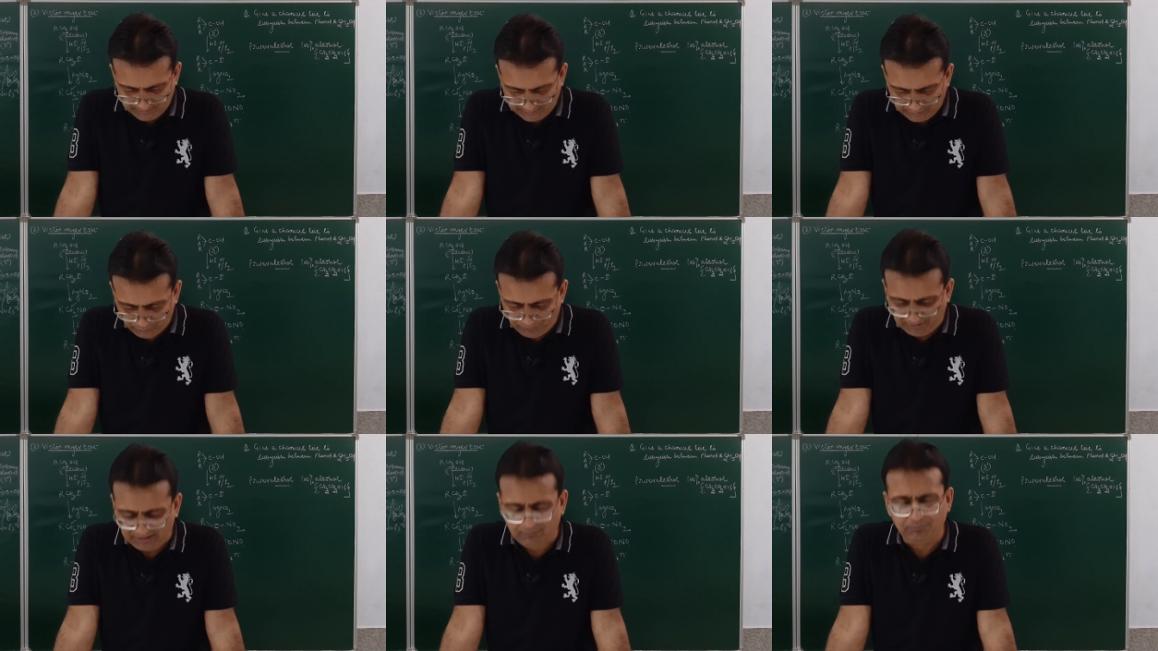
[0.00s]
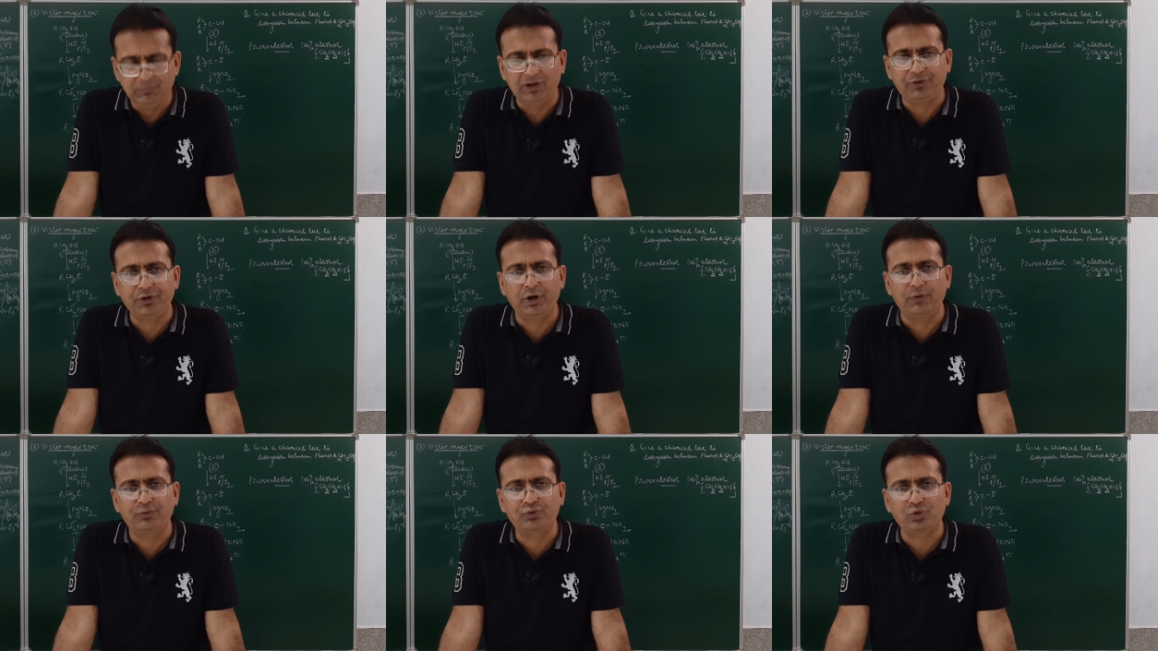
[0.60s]
In fact,
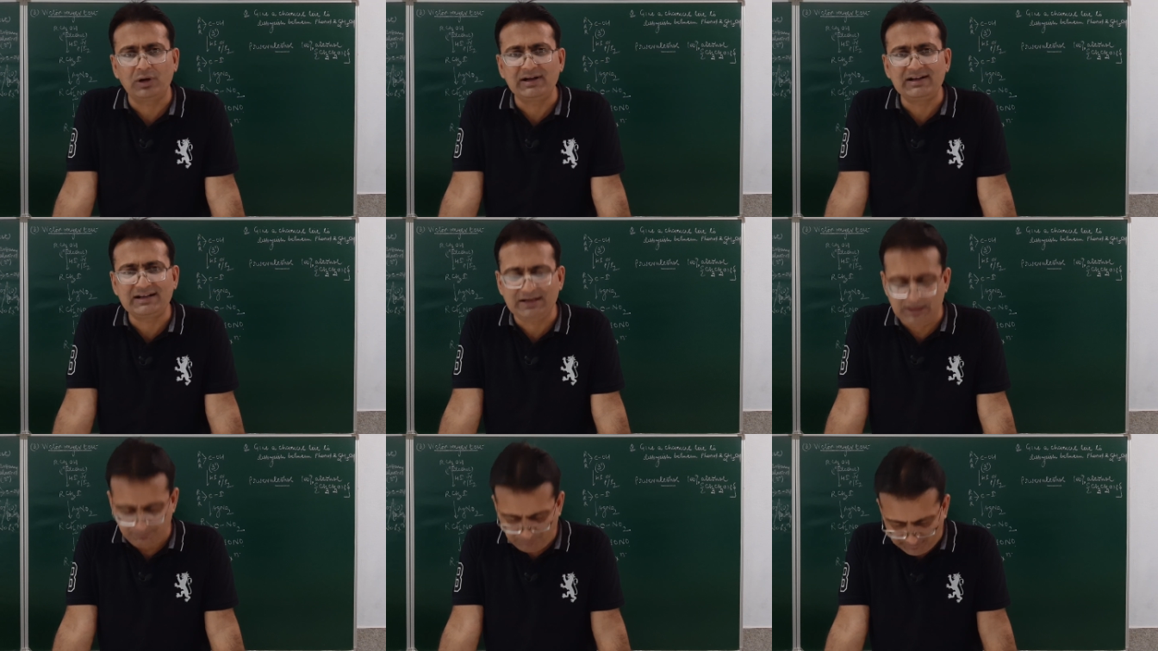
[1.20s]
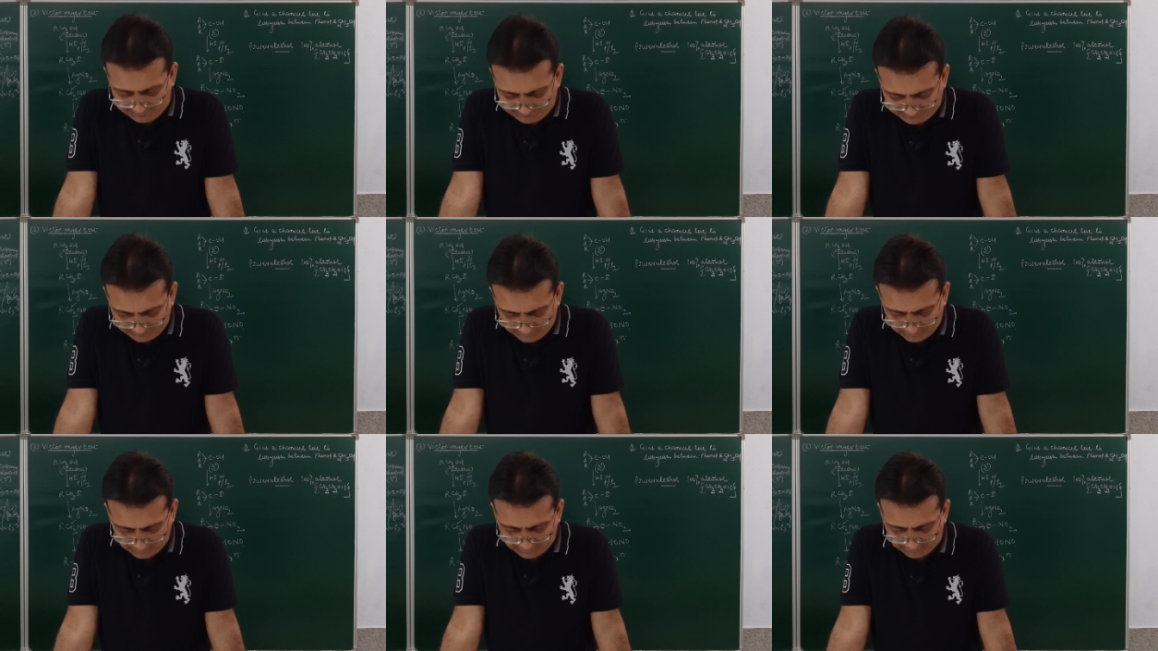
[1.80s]
mixture of
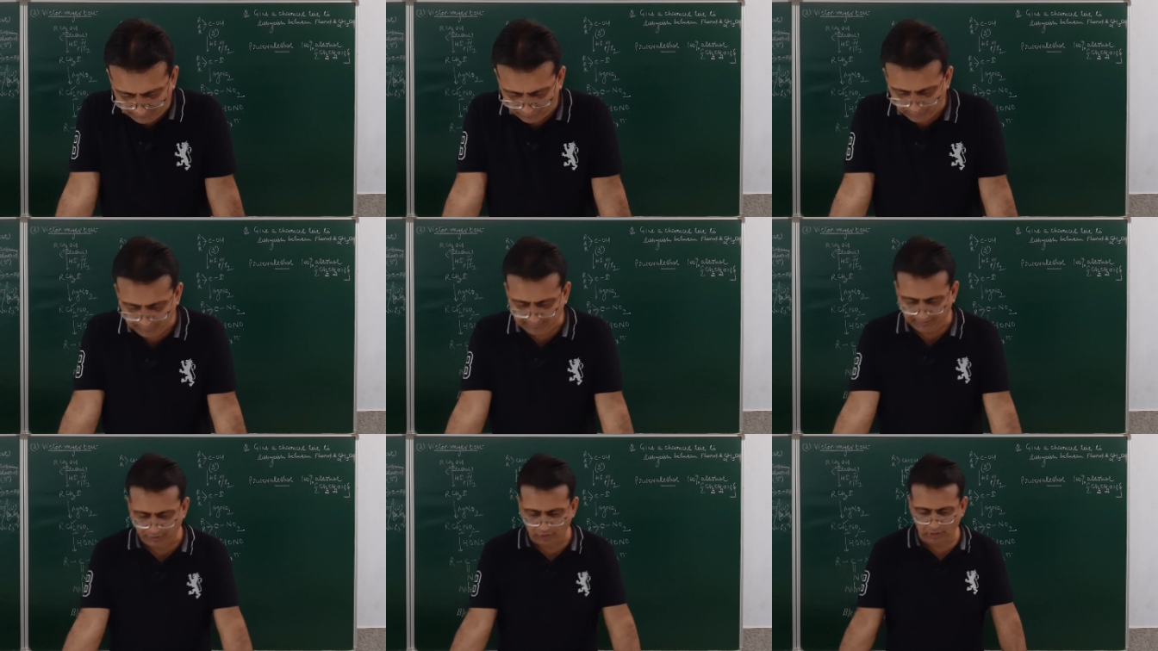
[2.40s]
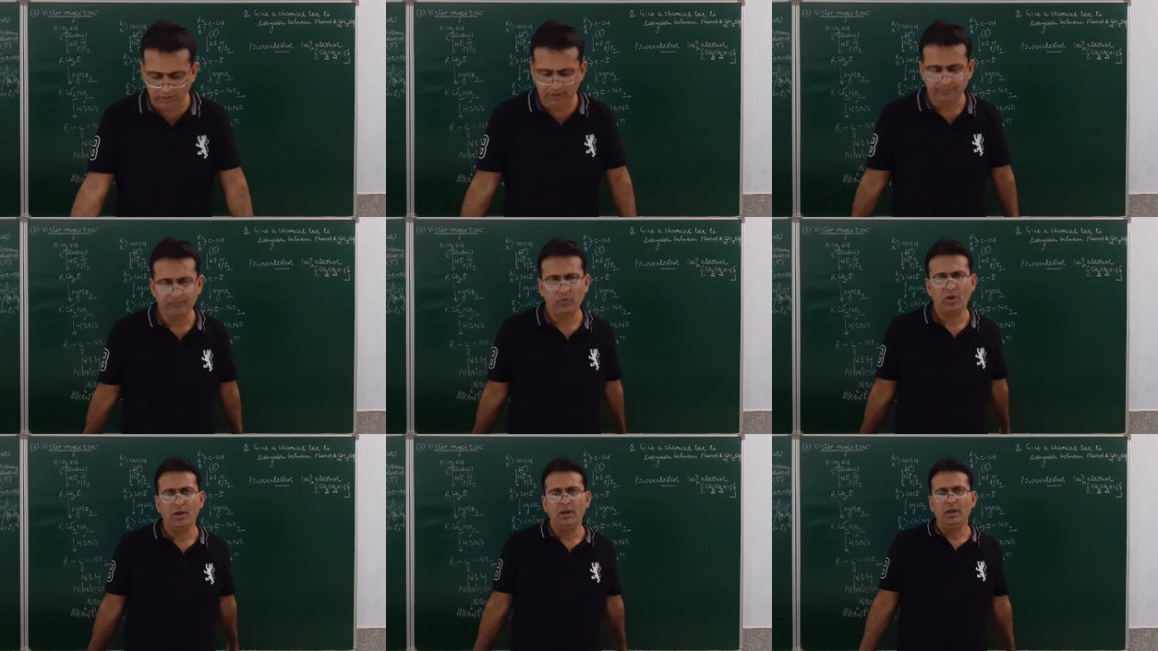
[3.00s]
20% gas ethanol
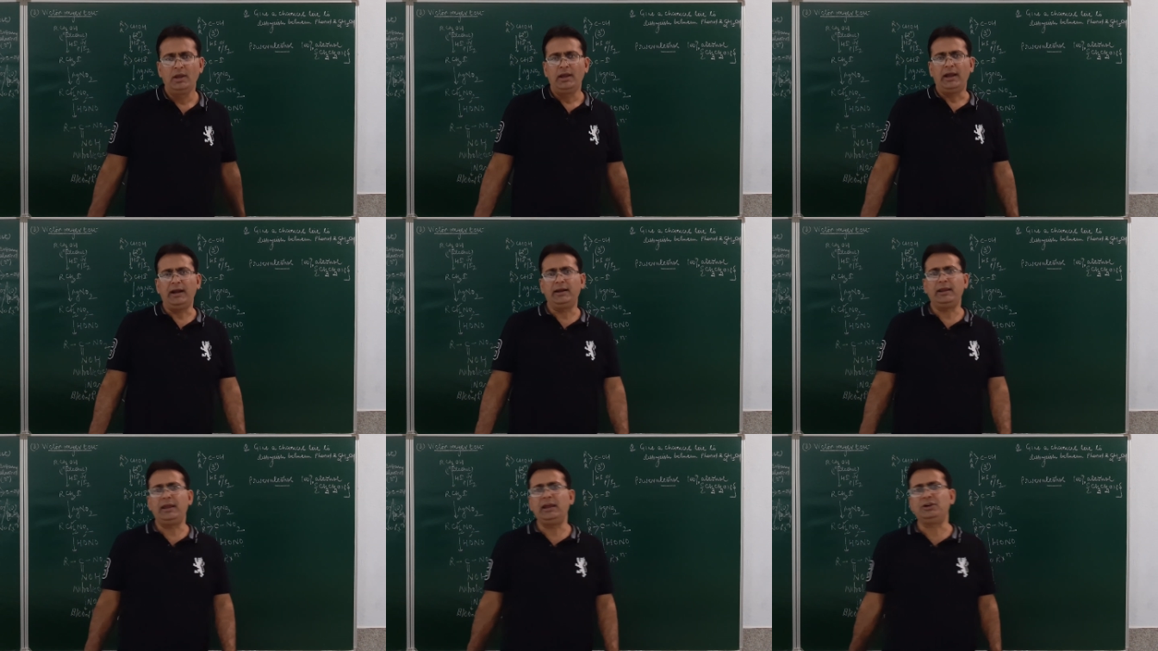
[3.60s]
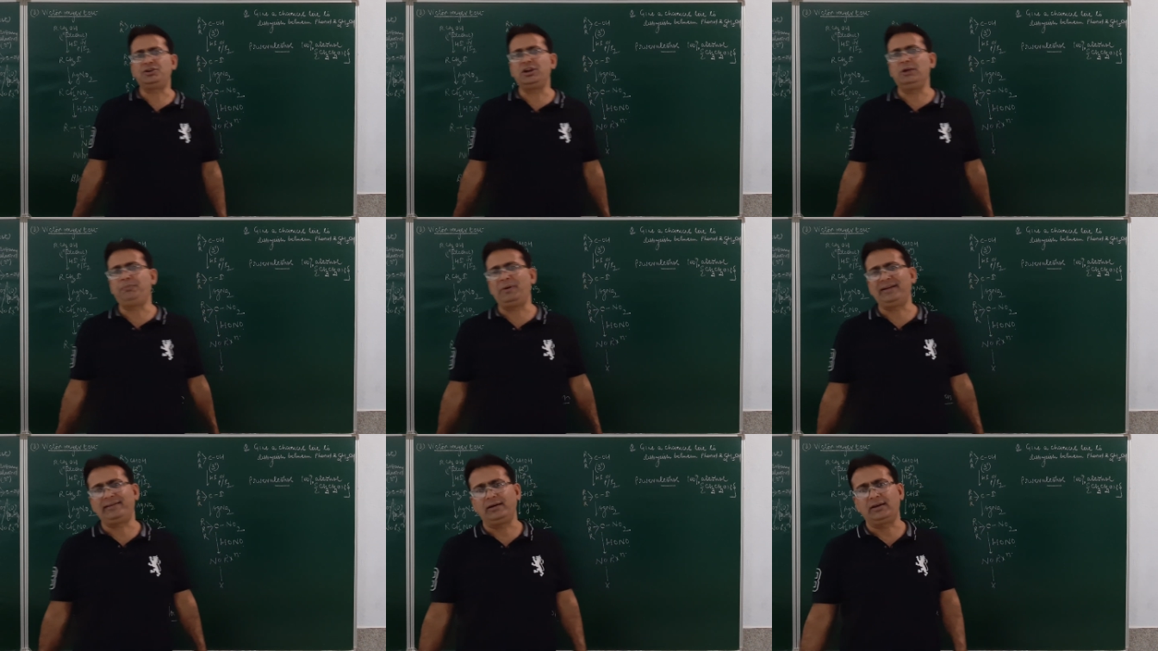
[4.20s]
and
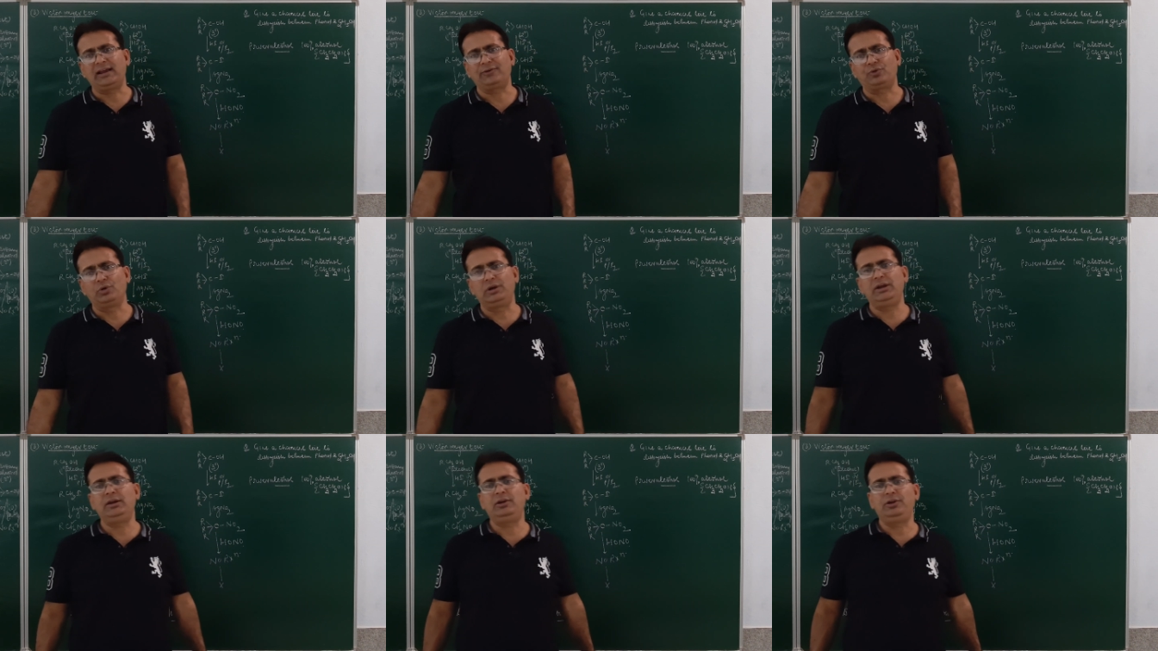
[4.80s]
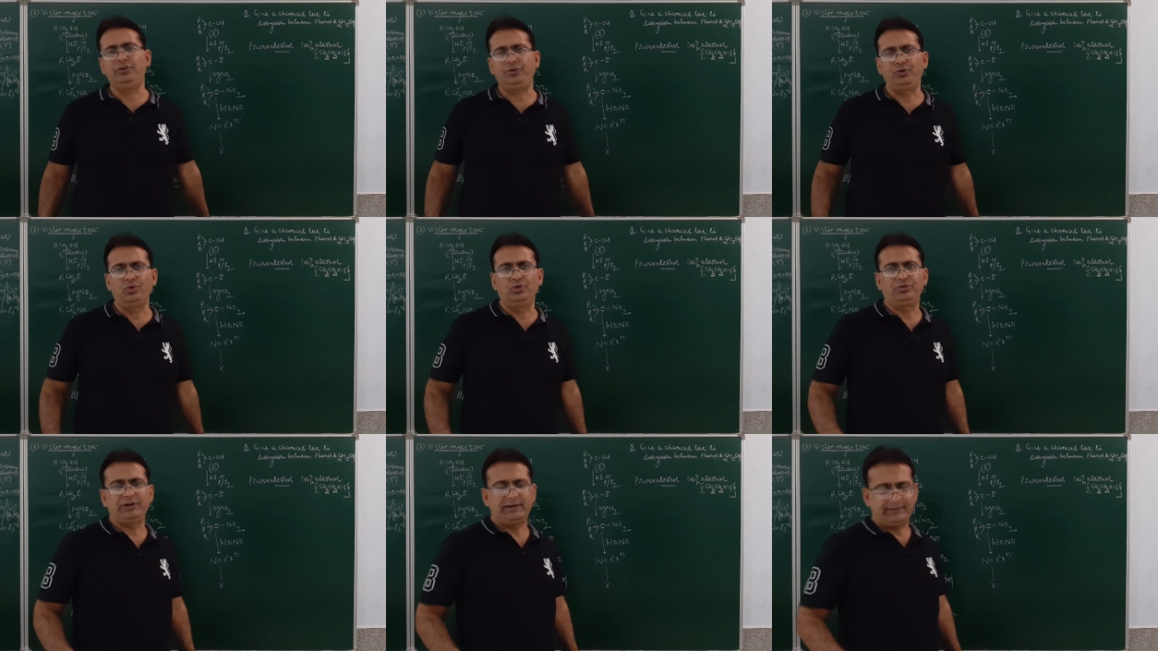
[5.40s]
80% gasoline is
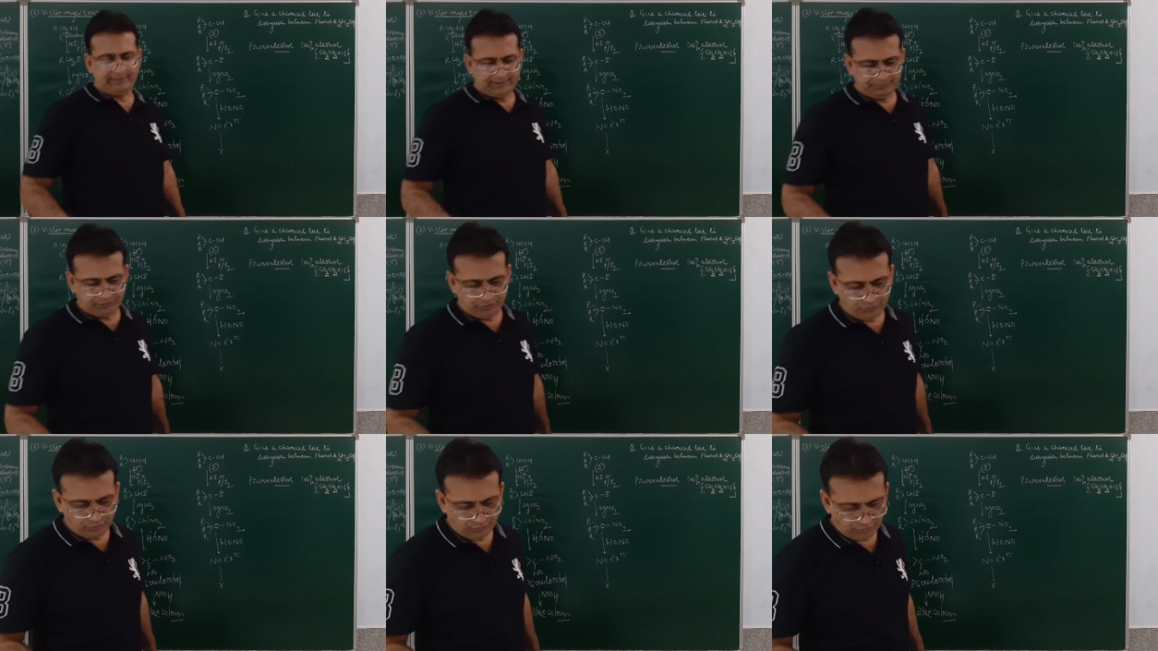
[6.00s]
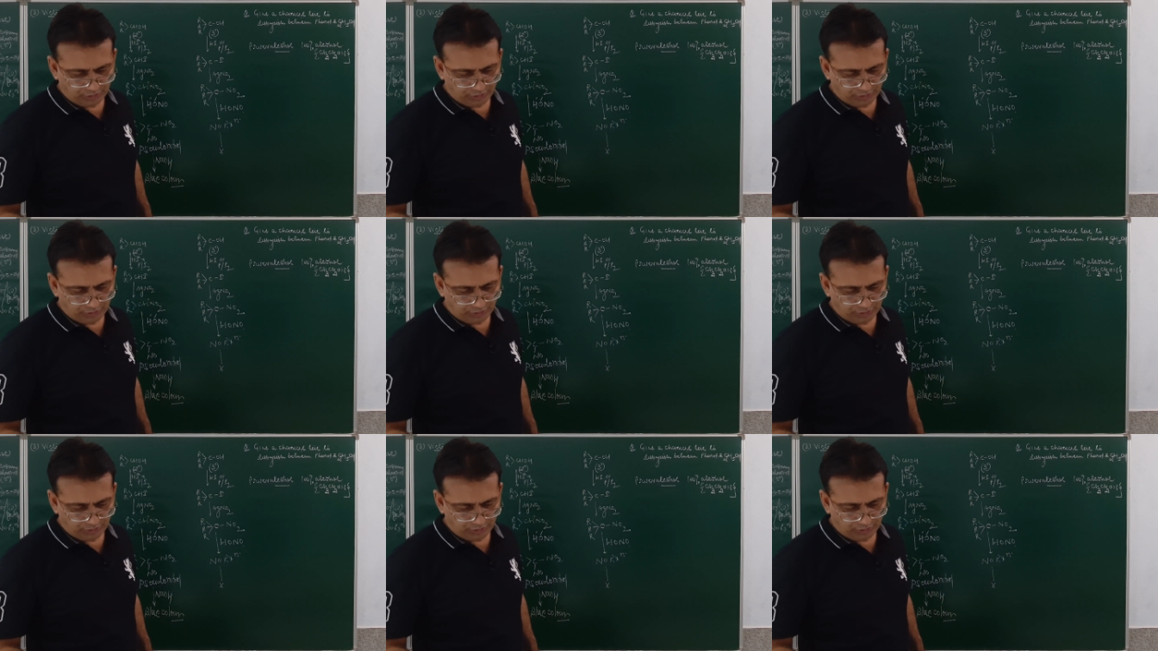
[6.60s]
used as a substitute